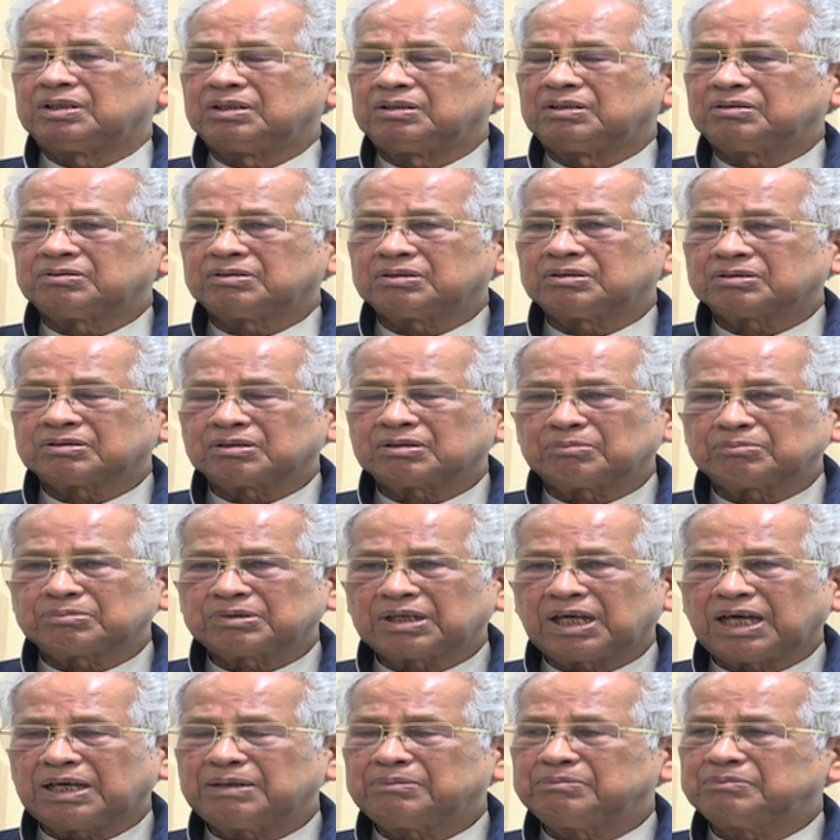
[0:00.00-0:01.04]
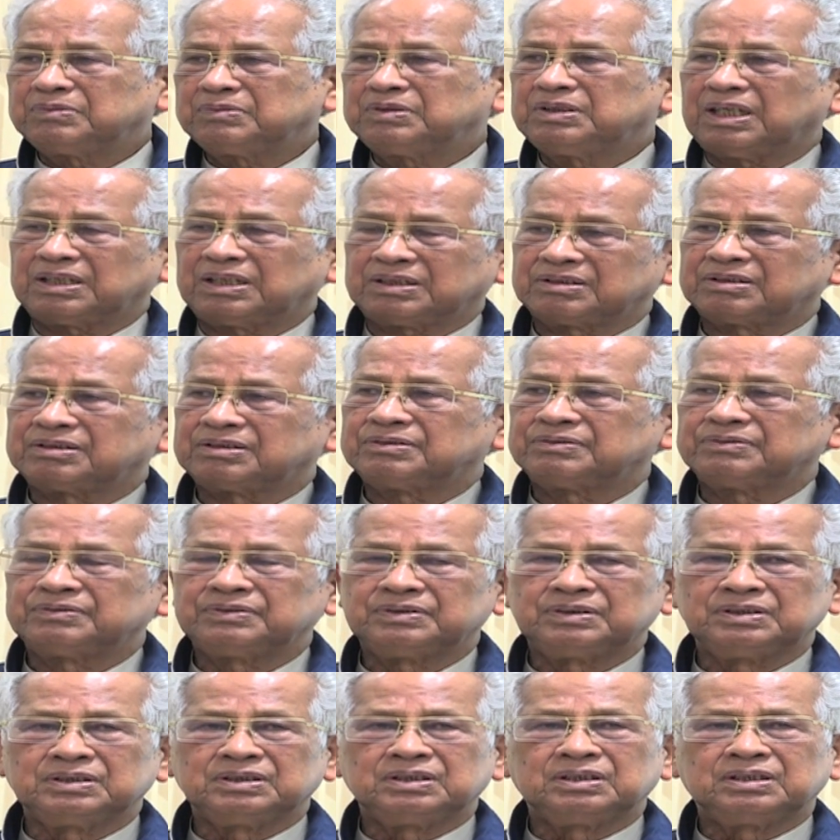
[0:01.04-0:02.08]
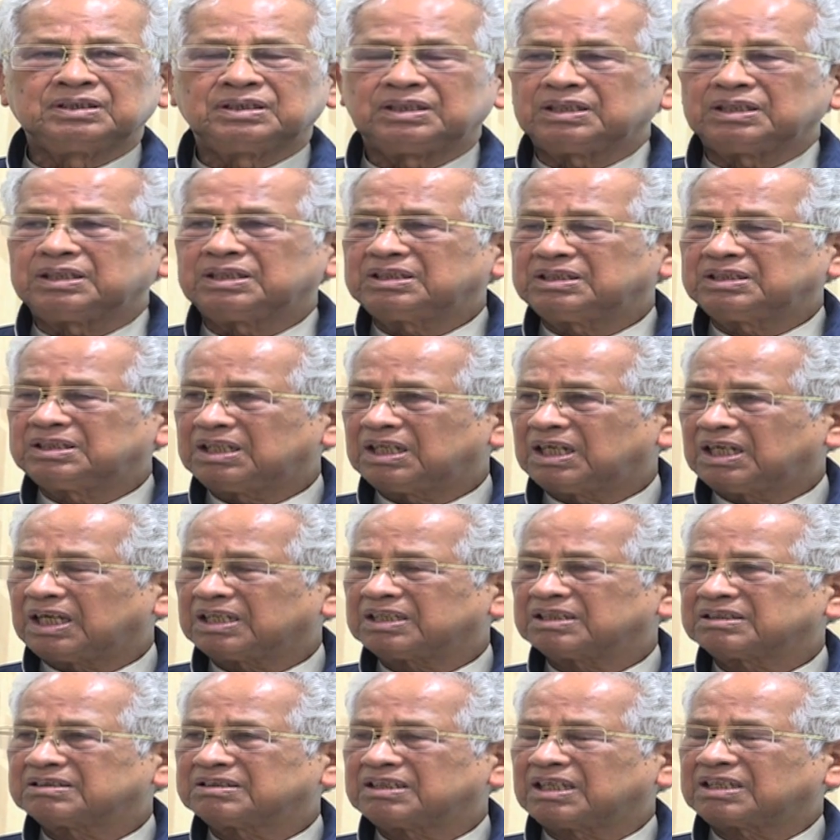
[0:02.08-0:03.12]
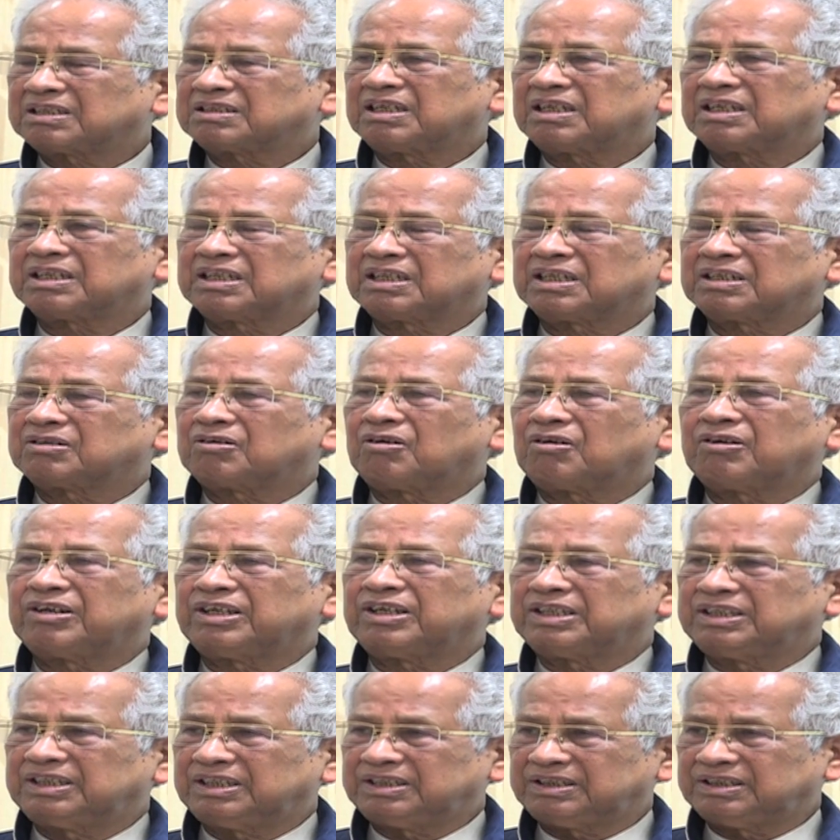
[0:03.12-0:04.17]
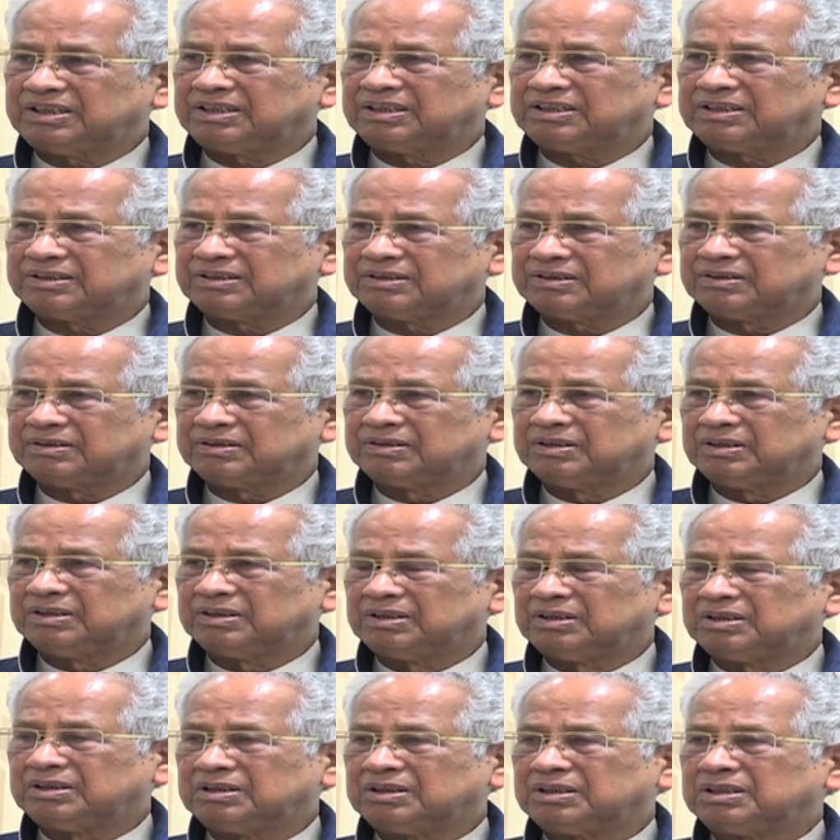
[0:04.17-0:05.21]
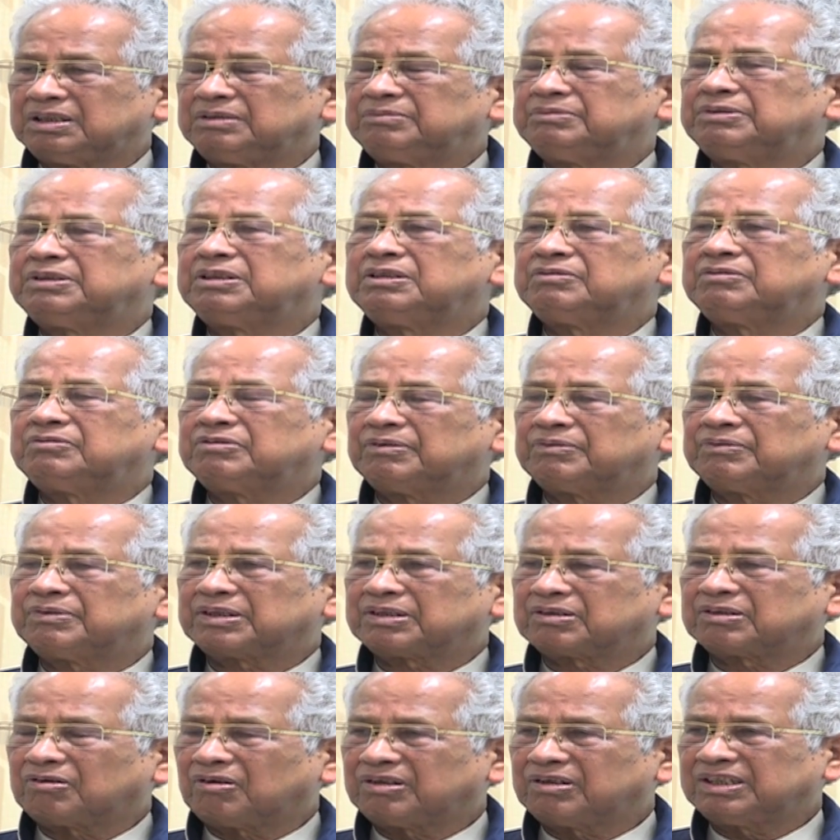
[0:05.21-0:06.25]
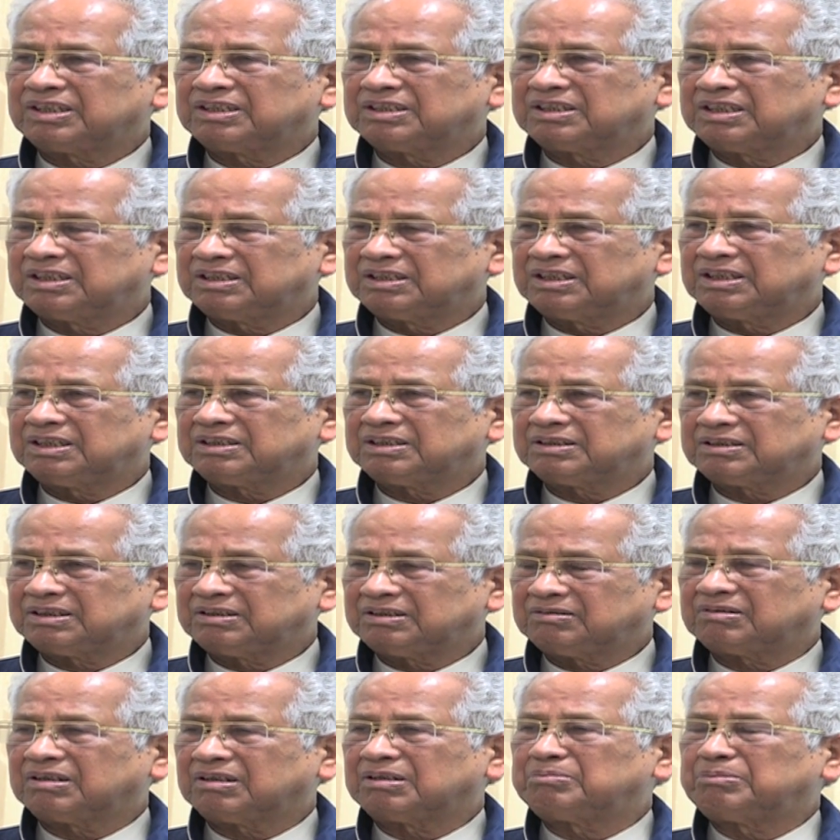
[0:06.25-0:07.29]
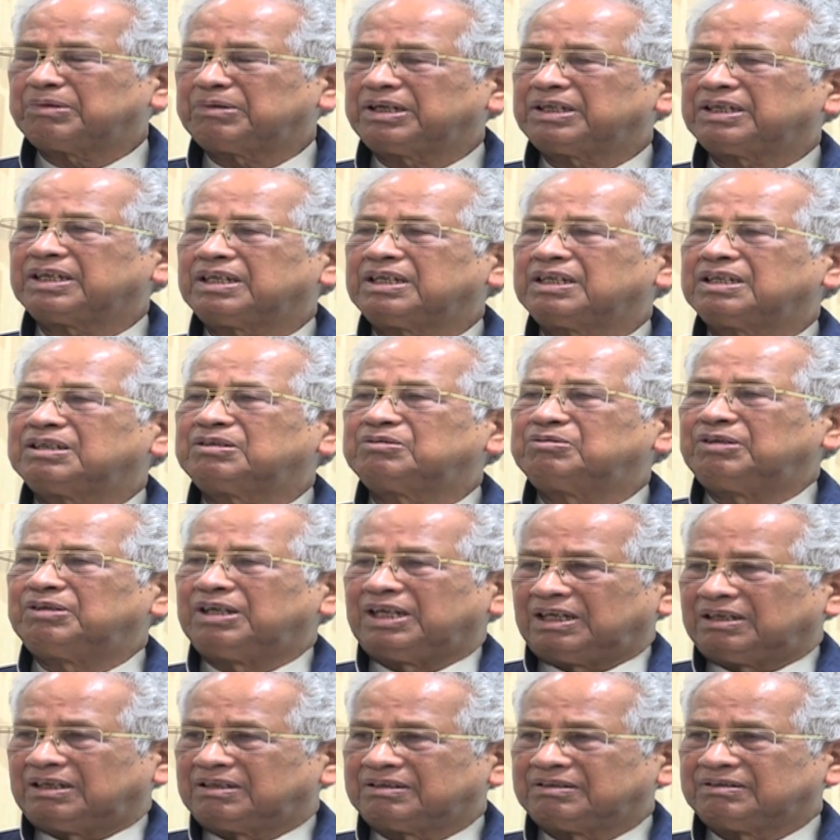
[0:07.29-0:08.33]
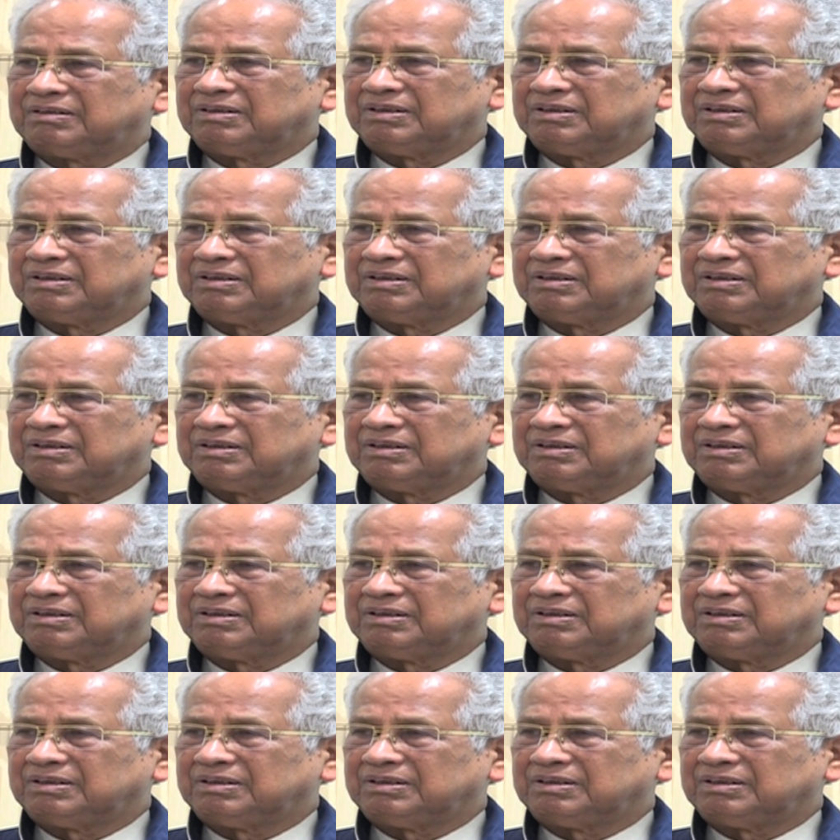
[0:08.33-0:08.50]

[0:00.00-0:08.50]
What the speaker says: You see, sometime, yes, it is just like a chronic disease. Even if you have a chronic disease, you can maintain a good health.